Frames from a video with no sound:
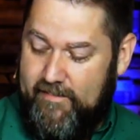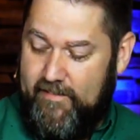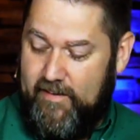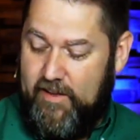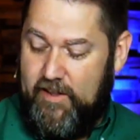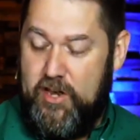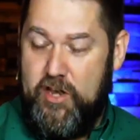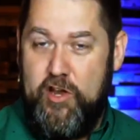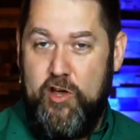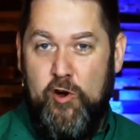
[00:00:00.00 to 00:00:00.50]

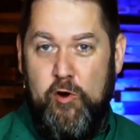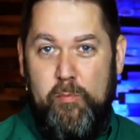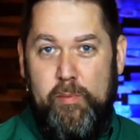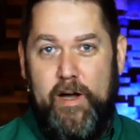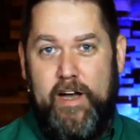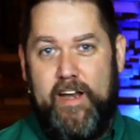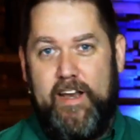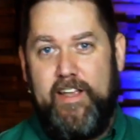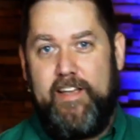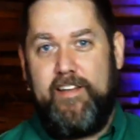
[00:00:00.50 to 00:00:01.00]
Now,
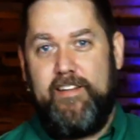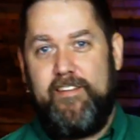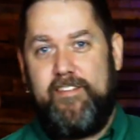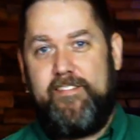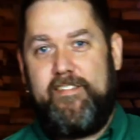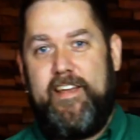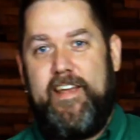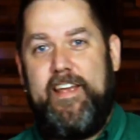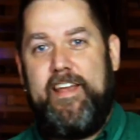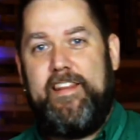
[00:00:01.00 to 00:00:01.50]
nobody can
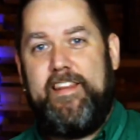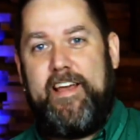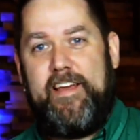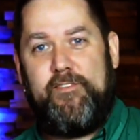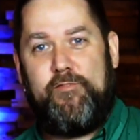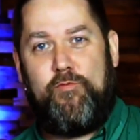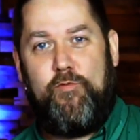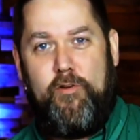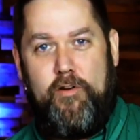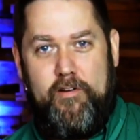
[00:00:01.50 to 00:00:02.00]
say
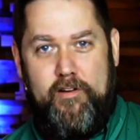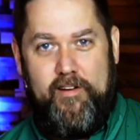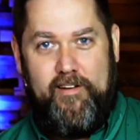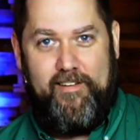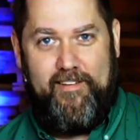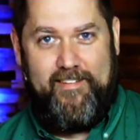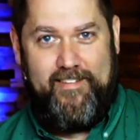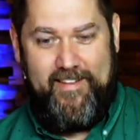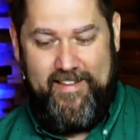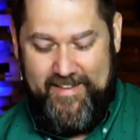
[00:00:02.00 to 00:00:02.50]
that's wrong,